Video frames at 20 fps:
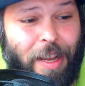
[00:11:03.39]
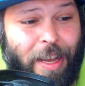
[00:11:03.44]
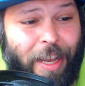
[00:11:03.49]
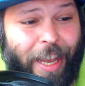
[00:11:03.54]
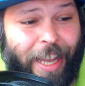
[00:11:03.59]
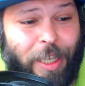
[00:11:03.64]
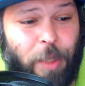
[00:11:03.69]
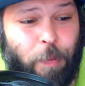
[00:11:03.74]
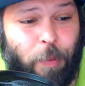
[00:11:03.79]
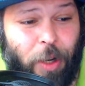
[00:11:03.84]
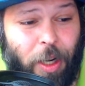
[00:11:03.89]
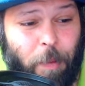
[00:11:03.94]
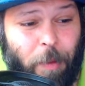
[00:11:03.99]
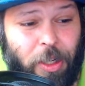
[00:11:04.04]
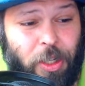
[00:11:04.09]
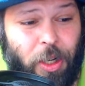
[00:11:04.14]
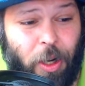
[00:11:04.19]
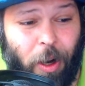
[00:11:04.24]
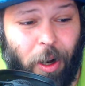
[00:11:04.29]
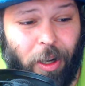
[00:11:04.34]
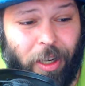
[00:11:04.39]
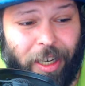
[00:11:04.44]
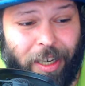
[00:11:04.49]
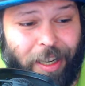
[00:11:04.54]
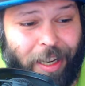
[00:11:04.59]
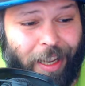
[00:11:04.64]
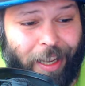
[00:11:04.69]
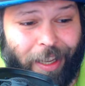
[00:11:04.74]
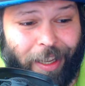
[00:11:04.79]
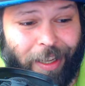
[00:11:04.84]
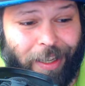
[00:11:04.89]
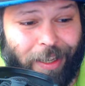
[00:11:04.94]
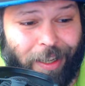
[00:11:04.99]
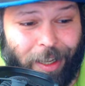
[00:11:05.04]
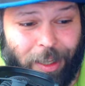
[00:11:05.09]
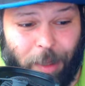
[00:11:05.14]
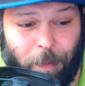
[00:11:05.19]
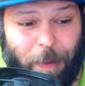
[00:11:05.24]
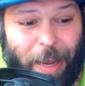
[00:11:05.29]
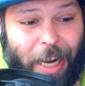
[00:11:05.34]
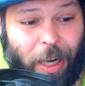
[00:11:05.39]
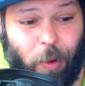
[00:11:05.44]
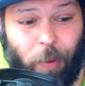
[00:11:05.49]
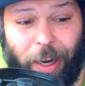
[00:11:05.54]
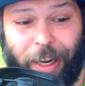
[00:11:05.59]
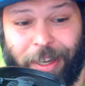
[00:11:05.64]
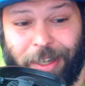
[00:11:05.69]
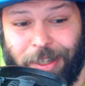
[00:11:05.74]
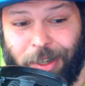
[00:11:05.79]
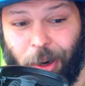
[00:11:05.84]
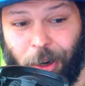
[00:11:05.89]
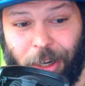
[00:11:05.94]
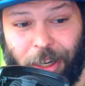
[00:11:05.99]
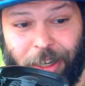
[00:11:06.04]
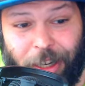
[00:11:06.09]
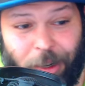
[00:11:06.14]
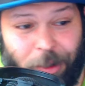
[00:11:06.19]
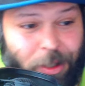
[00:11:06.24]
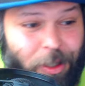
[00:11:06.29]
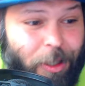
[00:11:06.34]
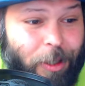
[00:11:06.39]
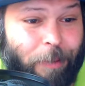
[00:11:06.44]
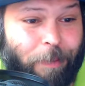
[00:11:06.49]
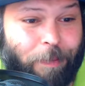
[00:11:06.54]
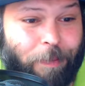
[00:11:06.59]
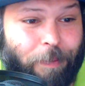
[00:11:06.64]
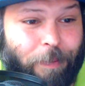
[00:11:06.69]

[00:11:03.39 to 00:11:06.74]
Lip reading: It's pretty much guarded, and the back rank is guarded here too.